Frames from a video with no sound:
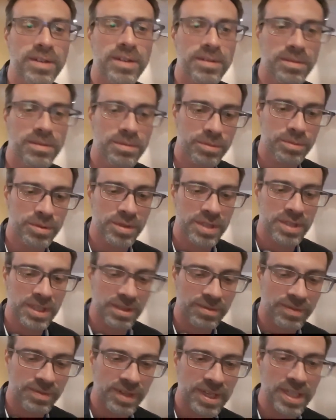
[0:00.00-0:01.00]
And once
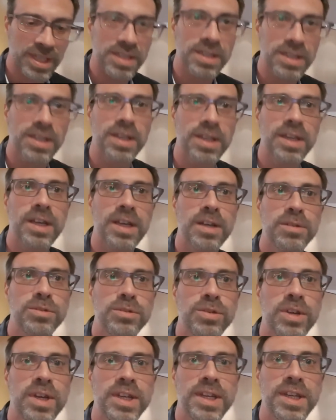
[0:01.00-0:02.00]
it's finished, I'll
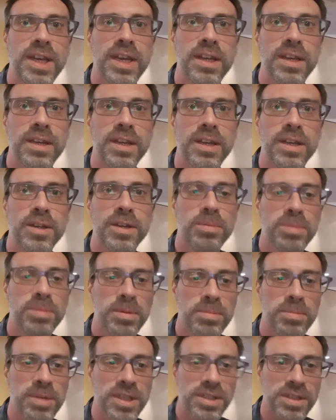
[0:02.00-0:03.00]
try and get a, a couple
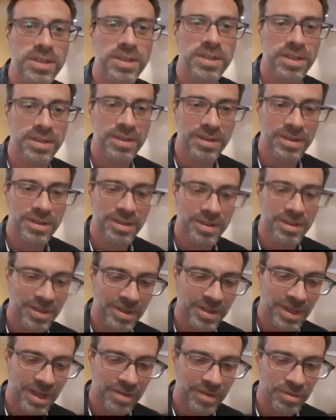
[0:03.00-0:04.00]
of pictures and
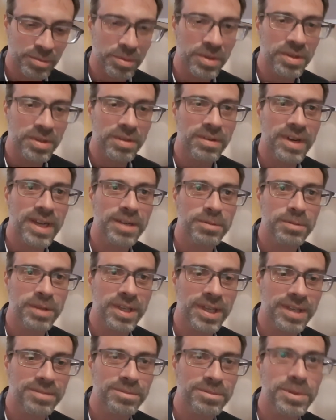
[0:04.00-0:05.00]
have a wander around with
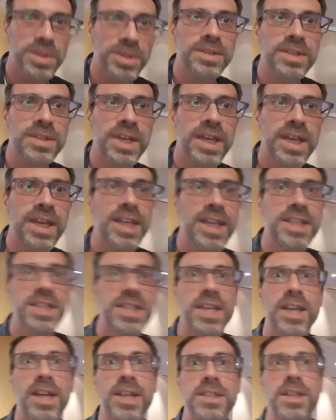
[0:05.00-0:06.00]
it. Take it easy,
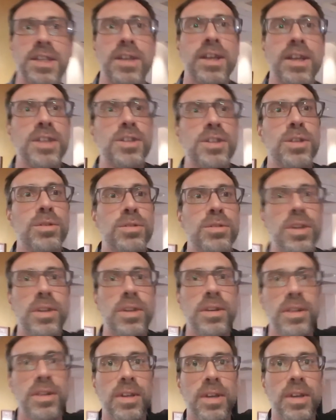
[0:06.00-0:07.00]
guys. I'll catch you all
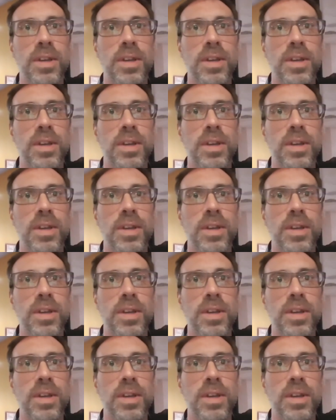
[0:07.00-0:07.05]
soon.